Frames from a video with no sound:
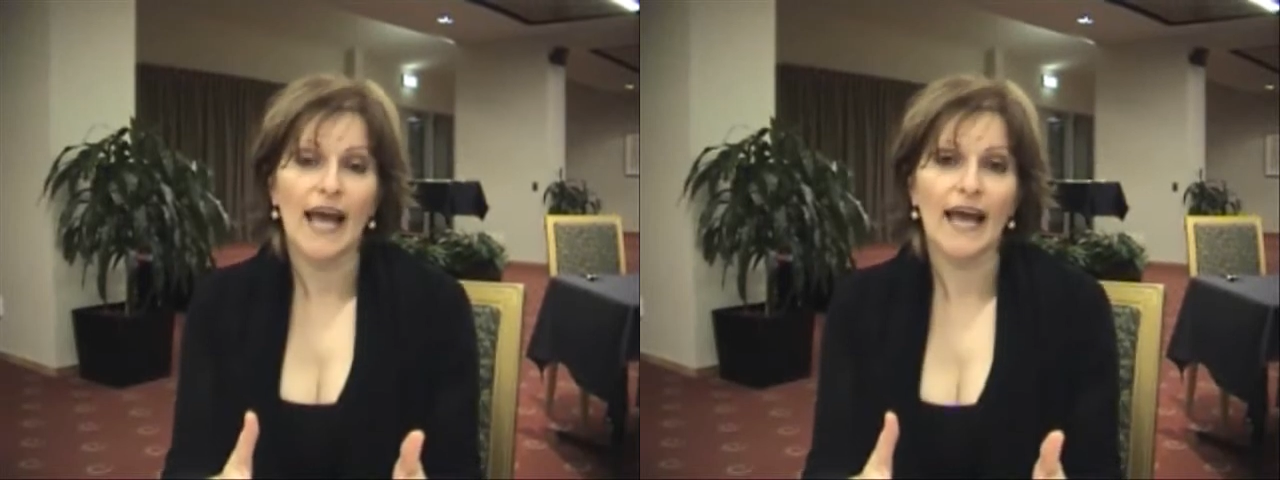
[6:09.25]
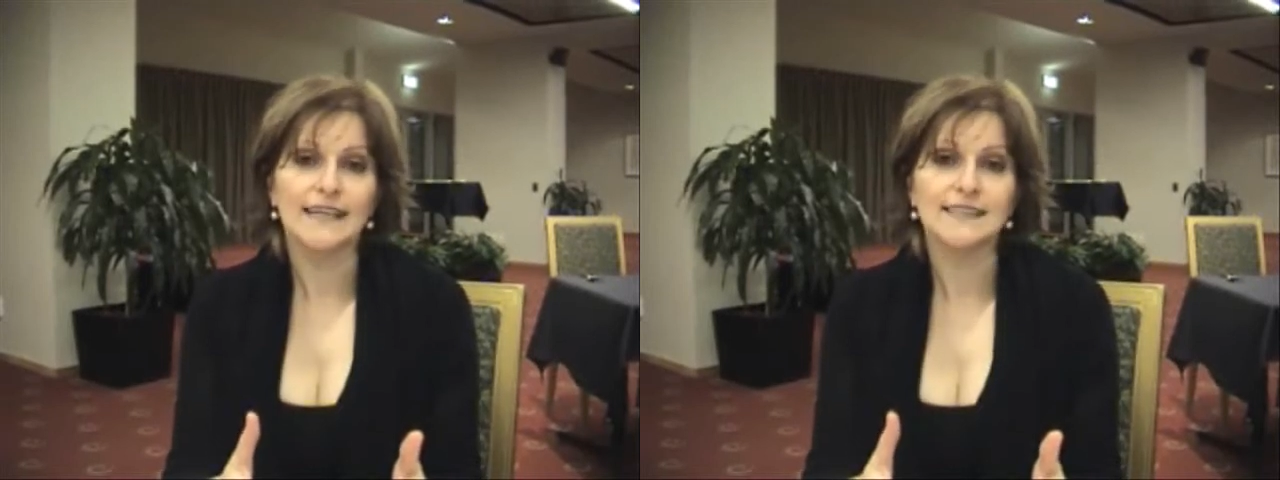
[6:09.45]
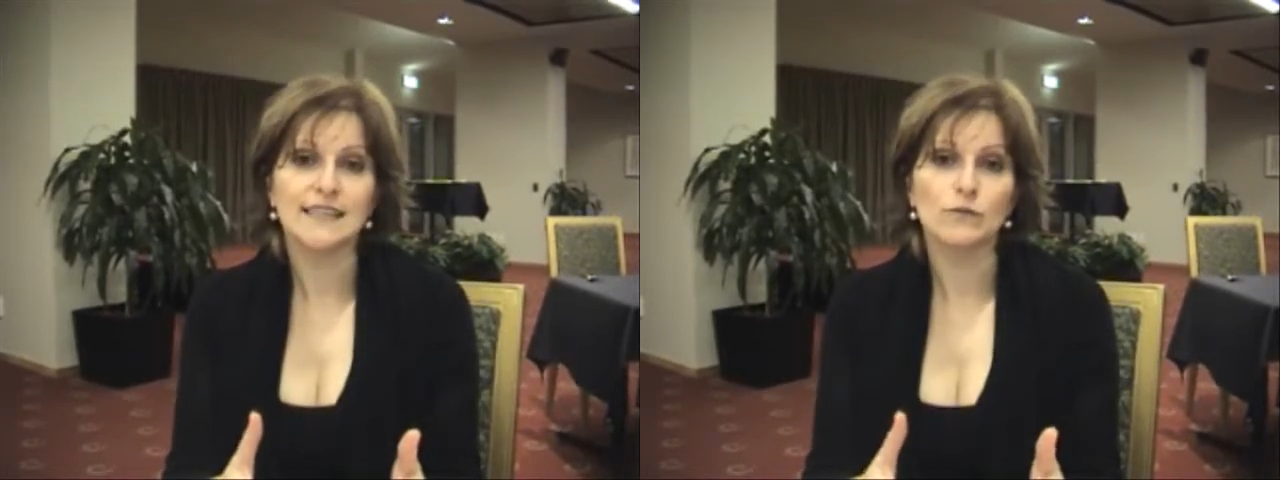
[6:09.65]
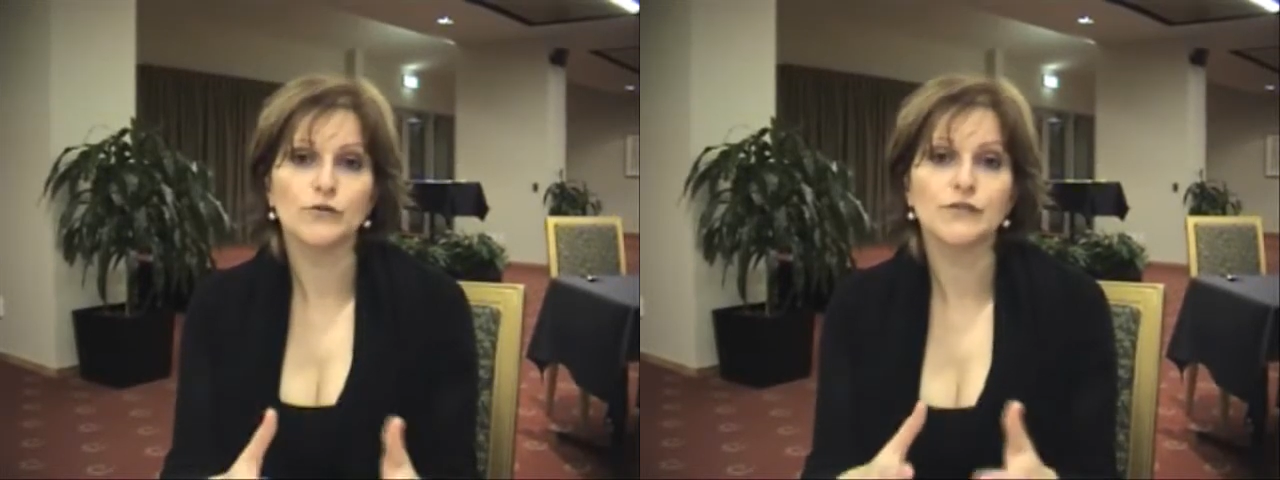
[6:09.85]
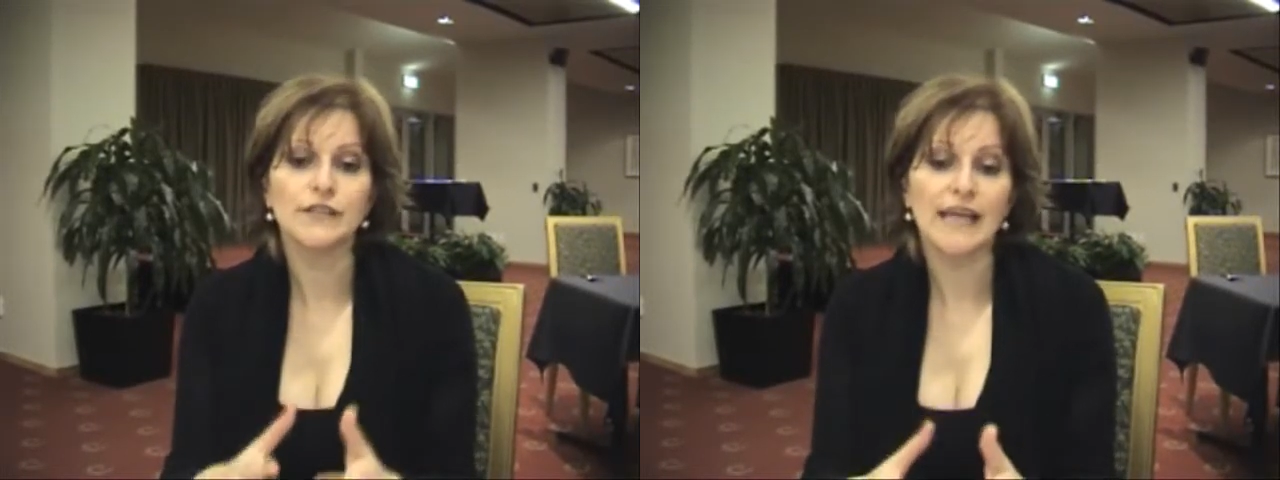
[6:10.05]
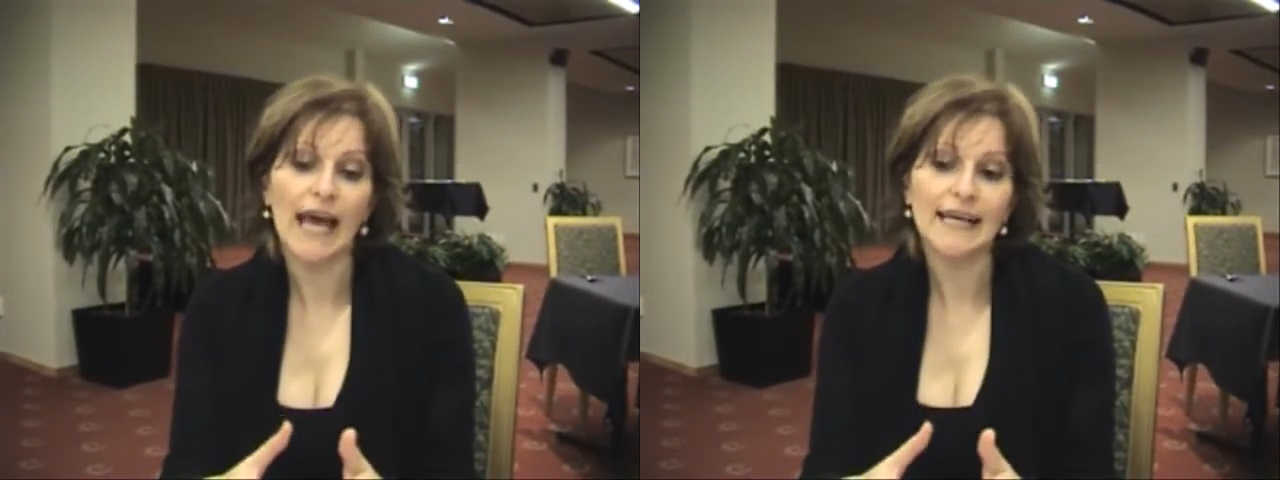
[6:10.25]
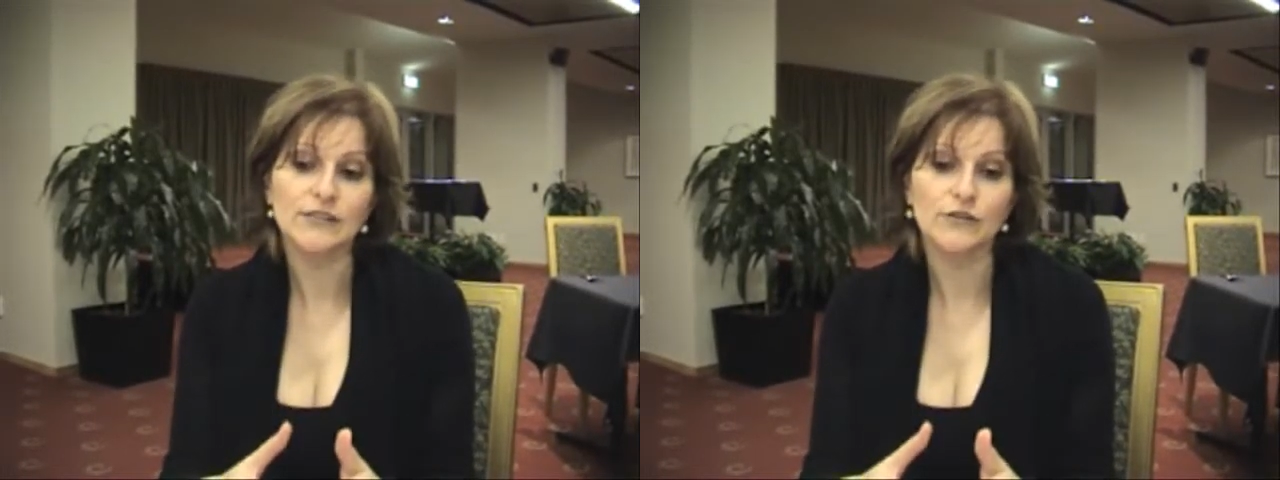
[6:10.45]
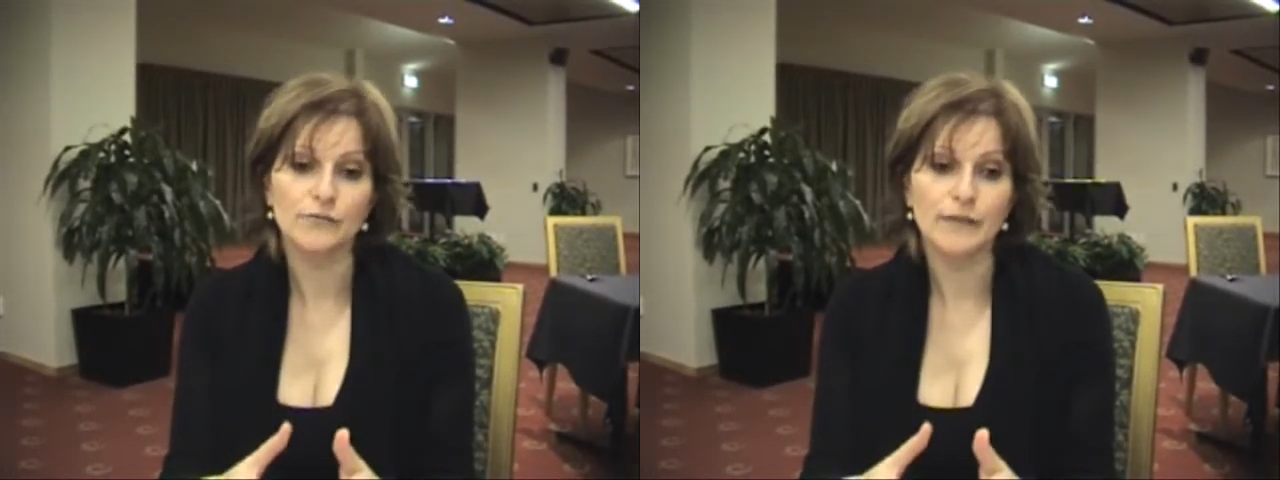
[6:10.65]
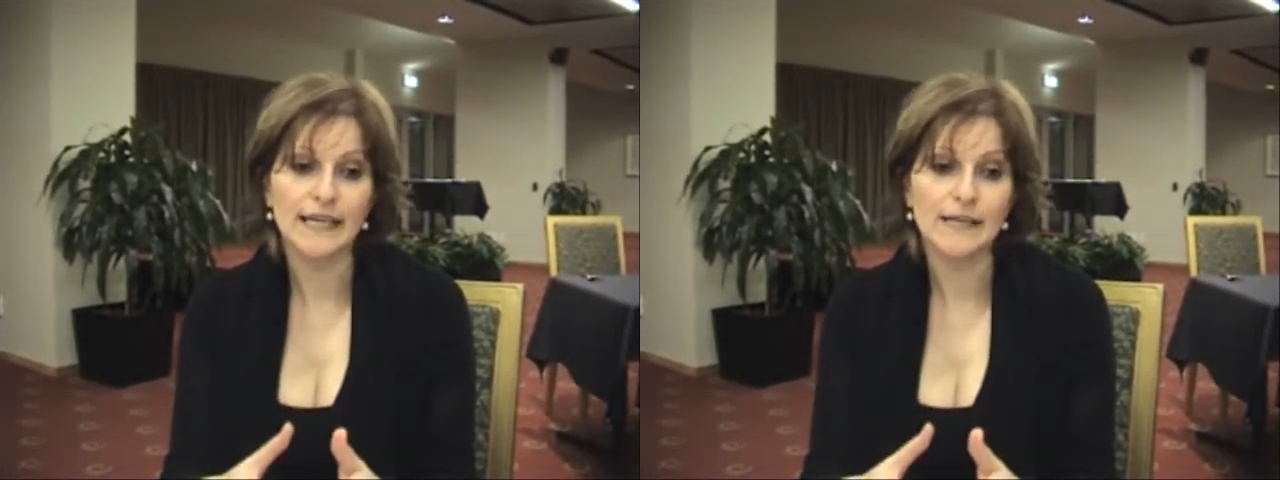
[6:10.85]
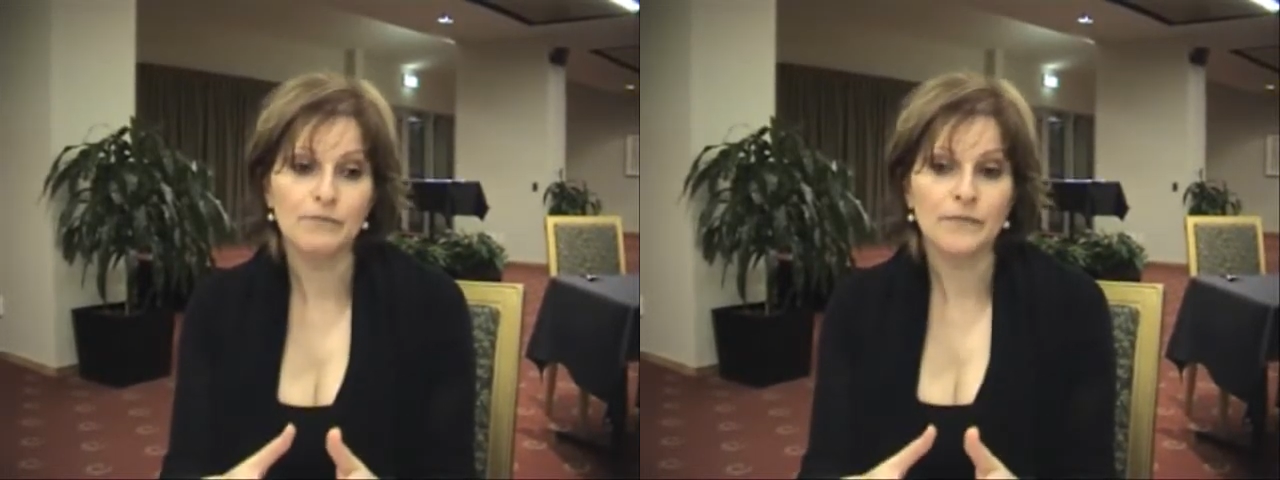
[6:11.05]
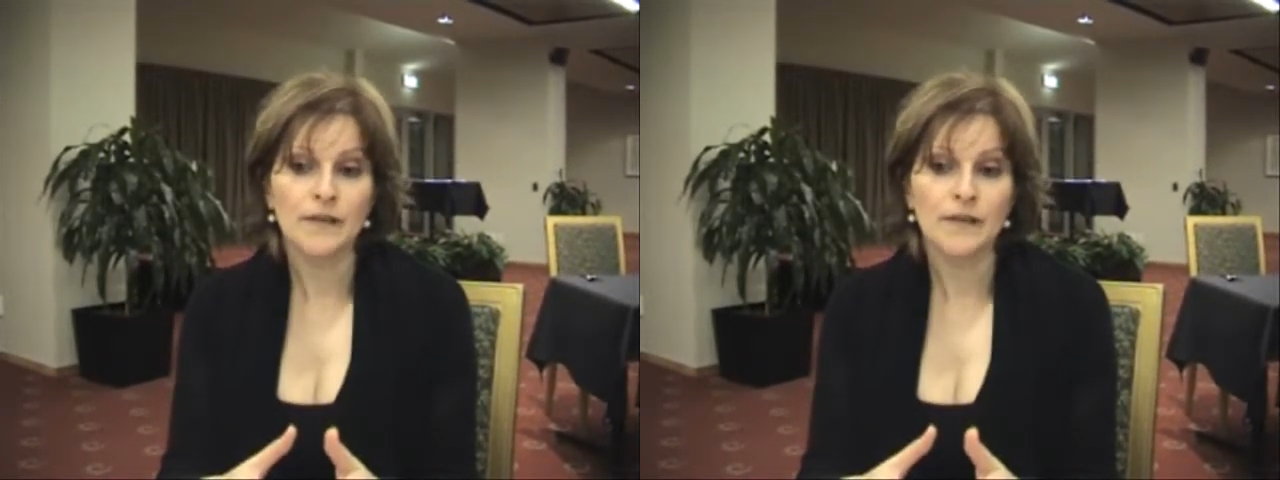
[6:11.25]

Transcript: And it wasn't a case of me,